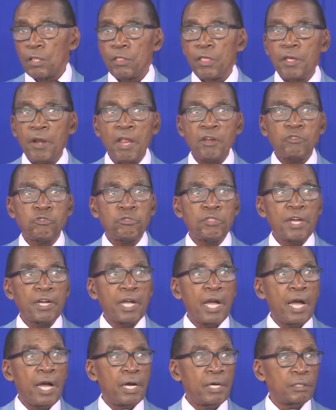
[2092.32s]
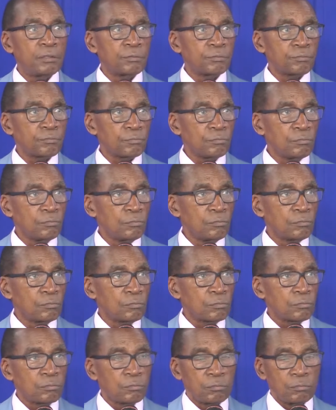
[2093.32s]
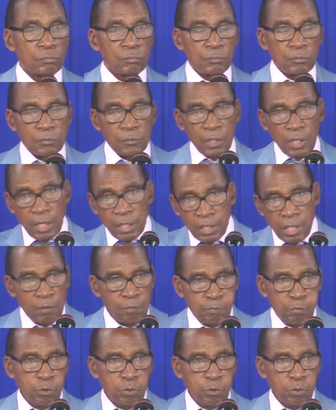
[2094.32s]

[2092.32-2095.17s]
They run to the car. They